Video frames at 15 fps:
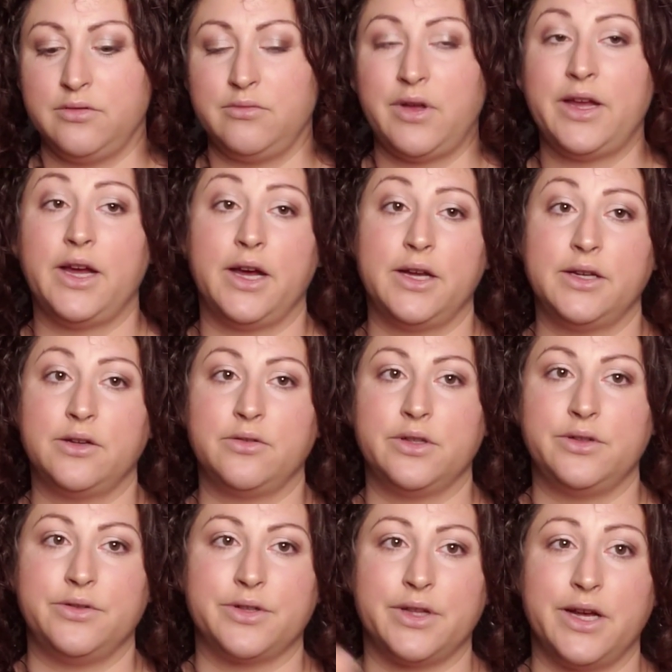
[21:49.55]
My eye don't
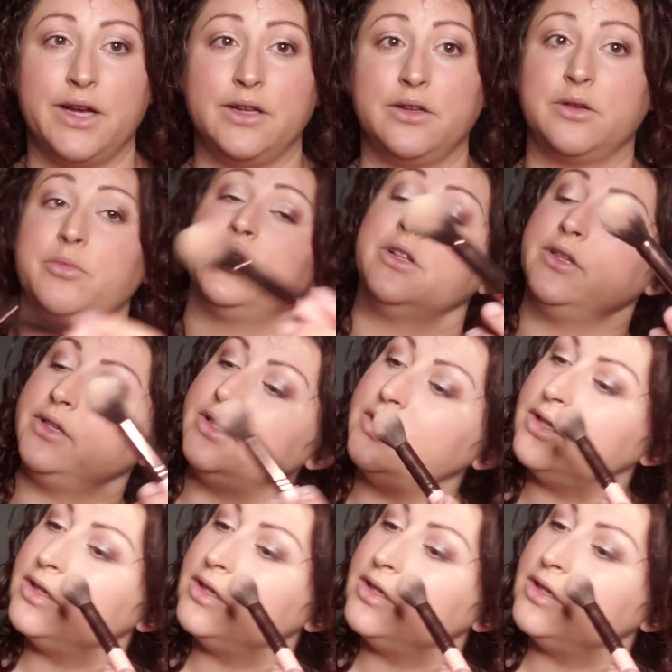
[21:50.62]
always lag. Let me see.